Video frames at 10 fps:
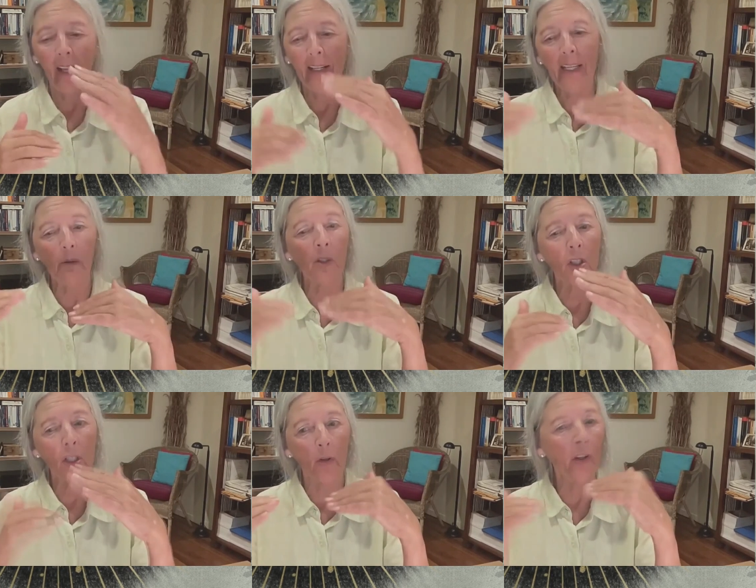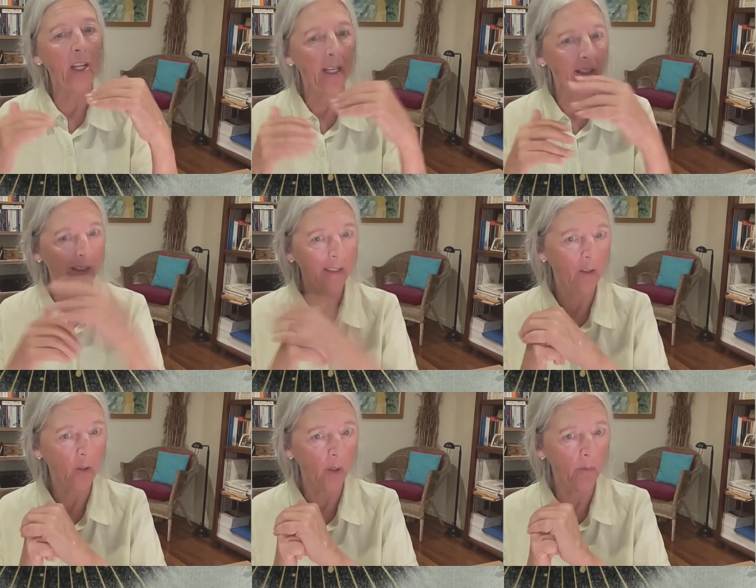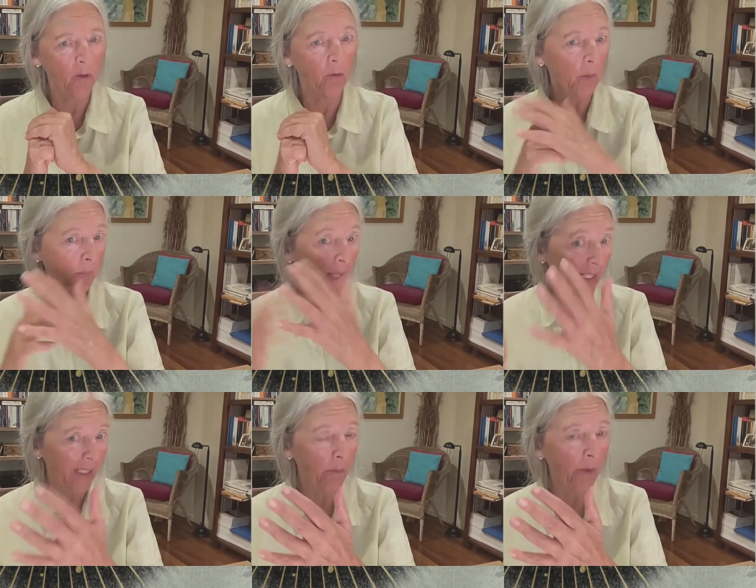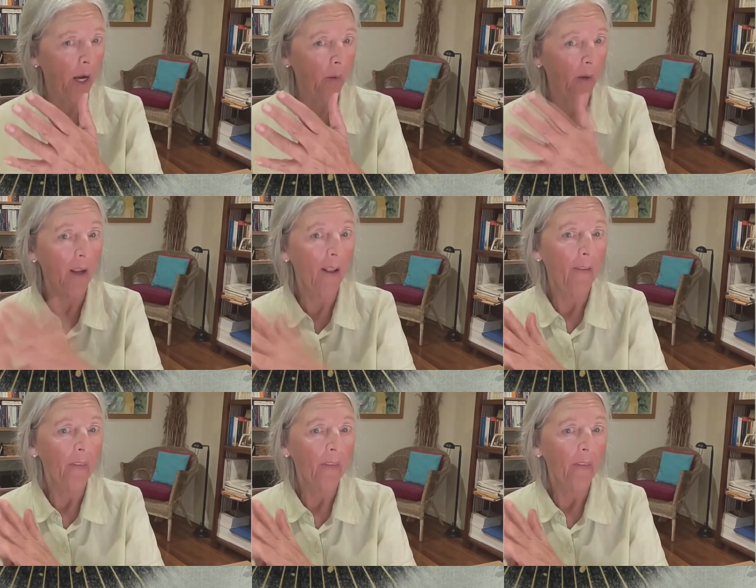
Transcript: and he was just looking at it in terms of spending power.